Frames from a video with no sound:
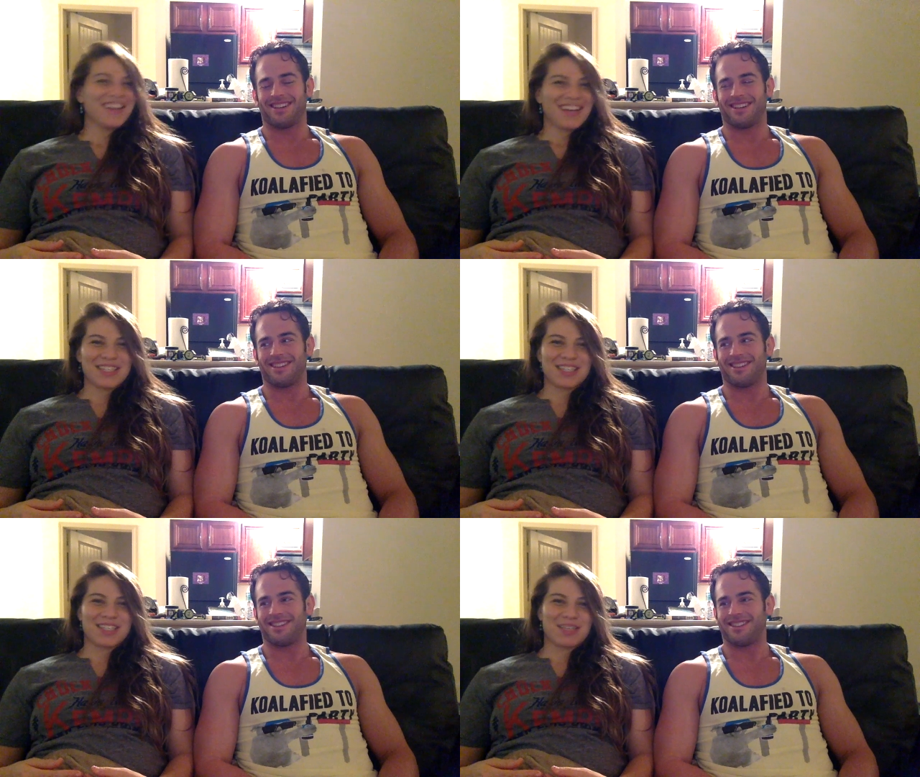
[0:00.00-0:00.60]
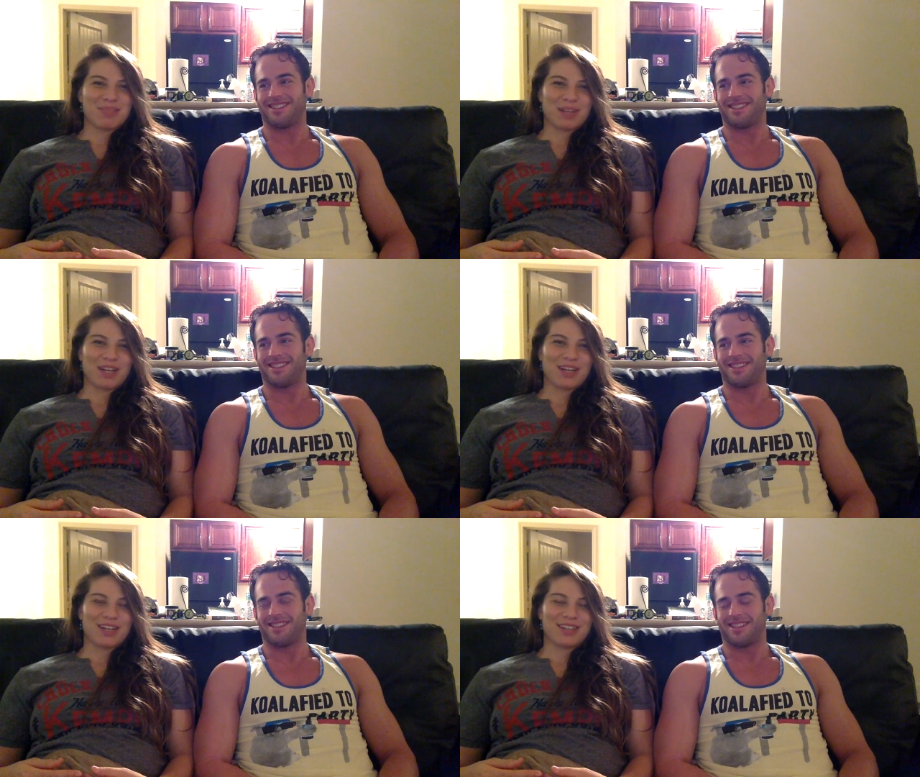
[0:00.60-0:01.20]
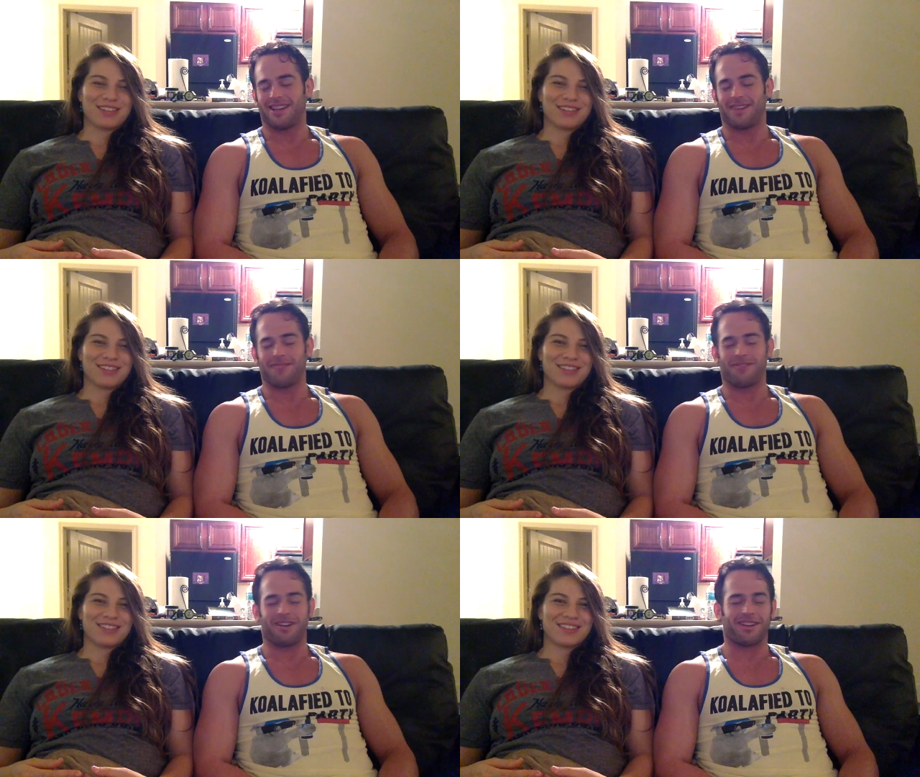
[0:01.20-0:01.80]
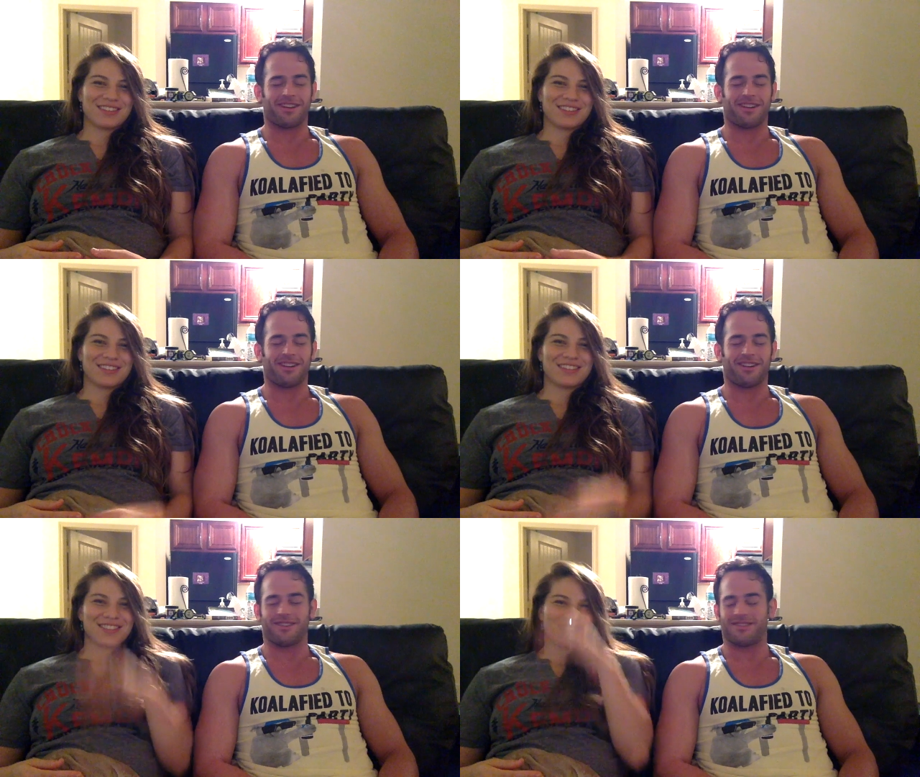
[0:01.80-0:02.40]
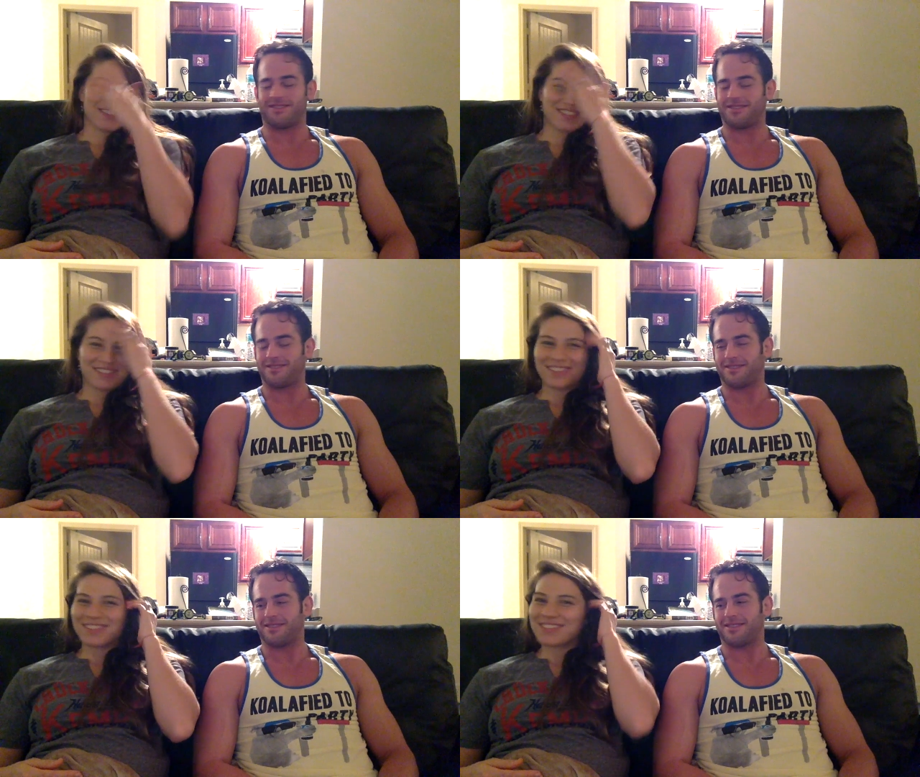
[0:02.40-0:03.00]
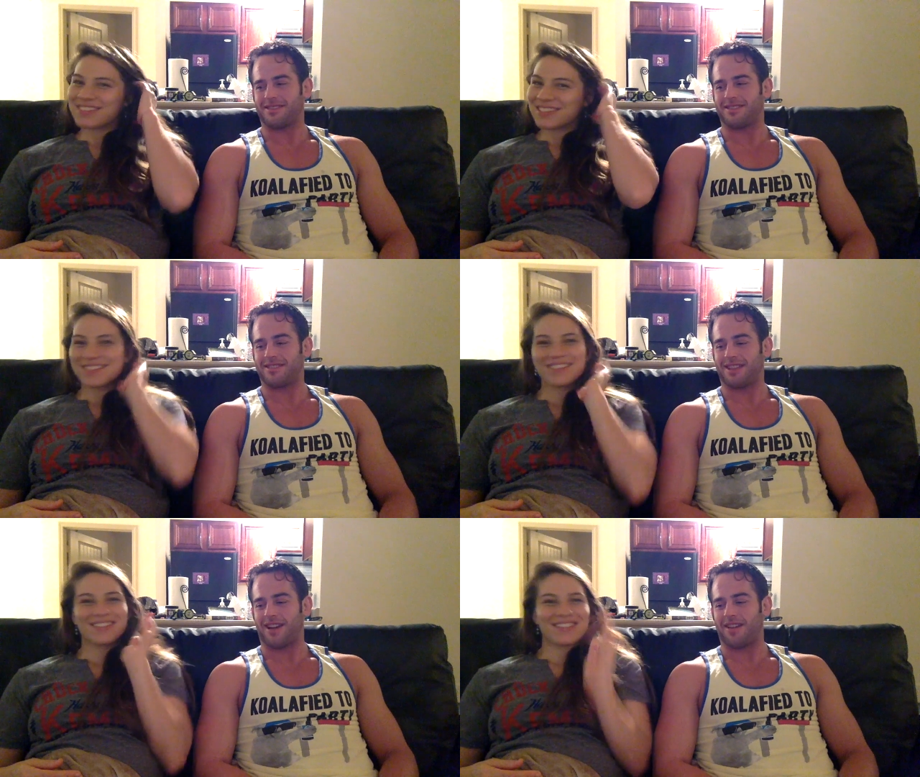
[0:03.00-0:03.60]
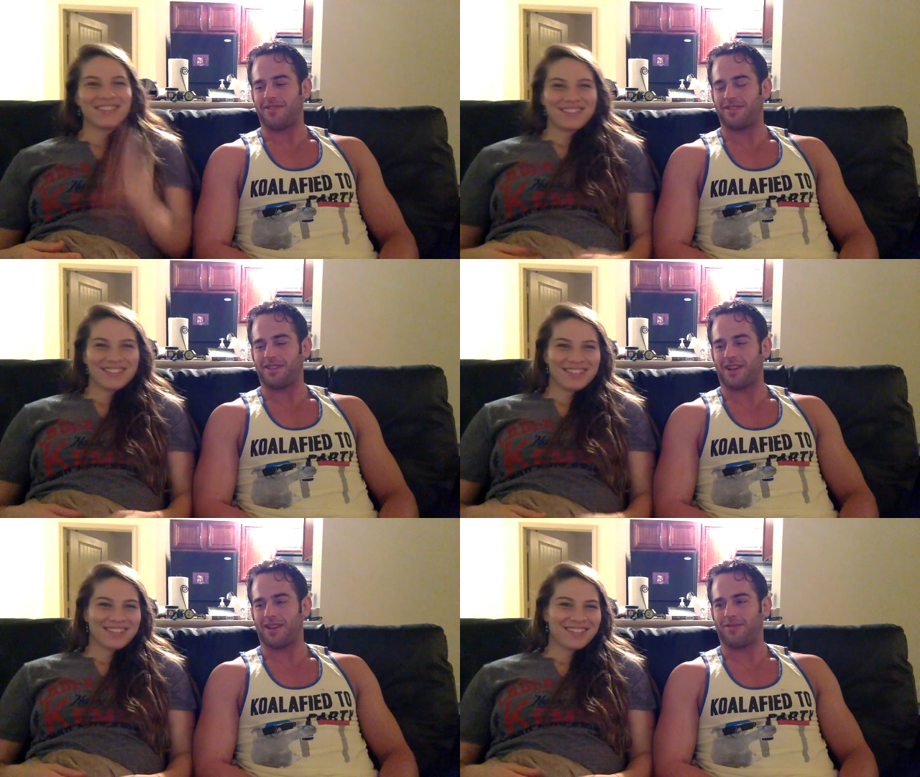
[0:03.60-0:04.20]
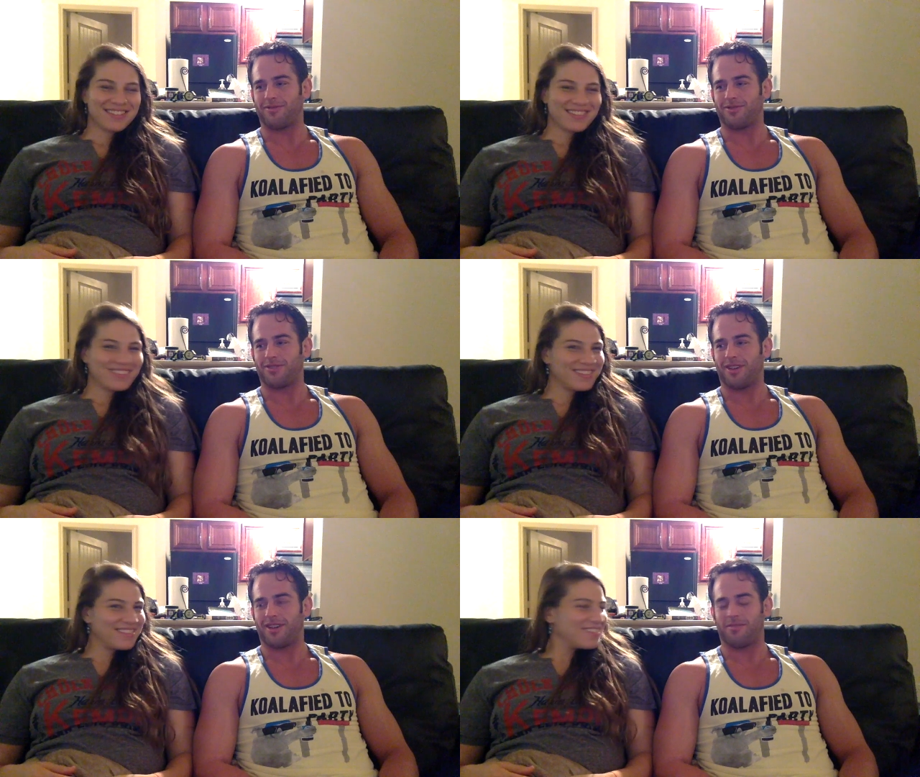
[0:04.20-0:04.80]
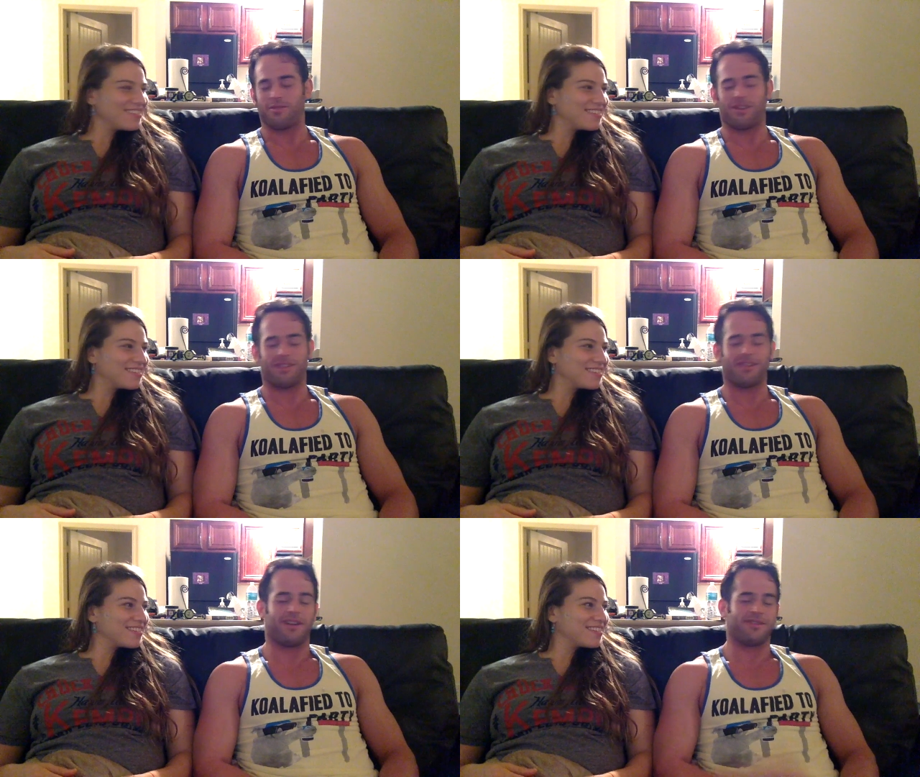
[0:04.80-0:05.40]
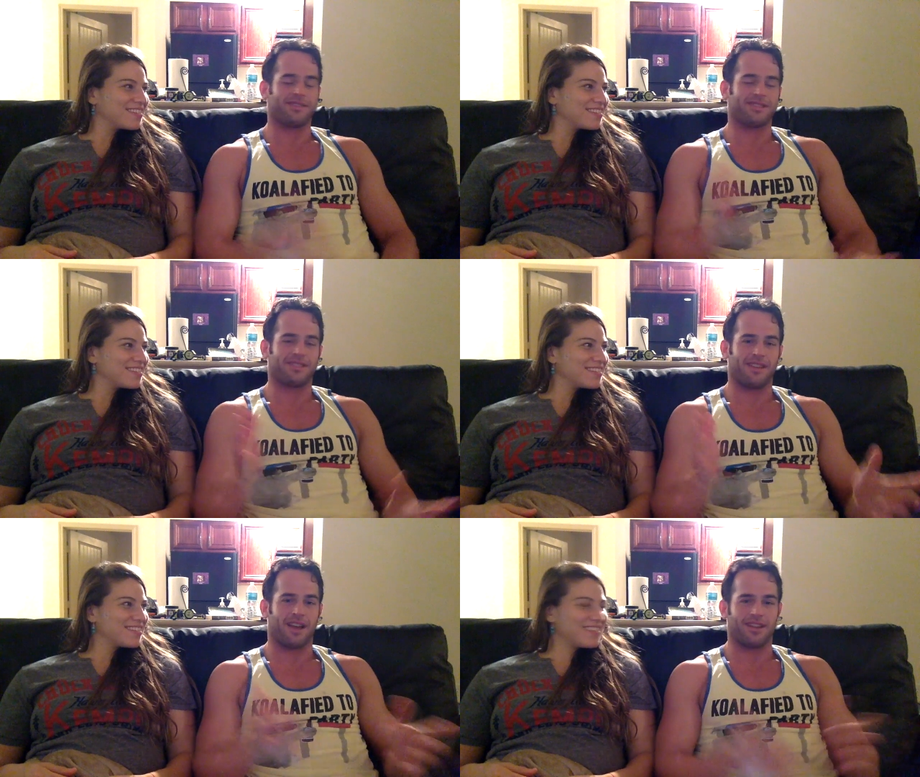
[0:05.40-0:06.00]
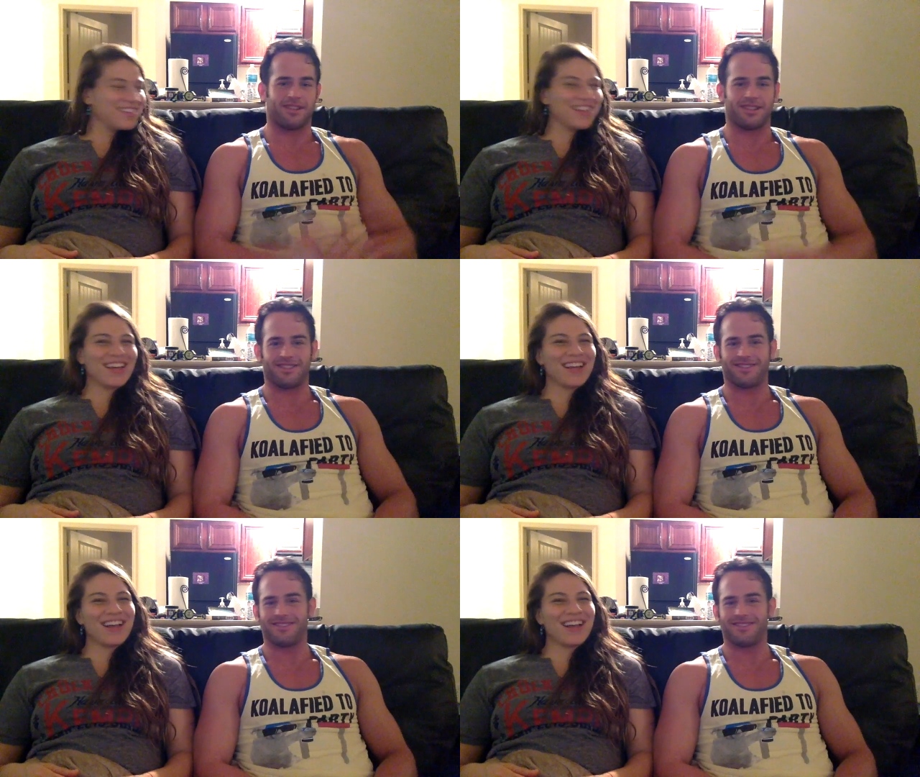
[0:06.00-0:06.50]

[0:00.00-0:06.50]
Speaker 1: He's a team player.
Speaker 2: I'm like, oh, now I feel like I ruined your life, but obviously I didn't.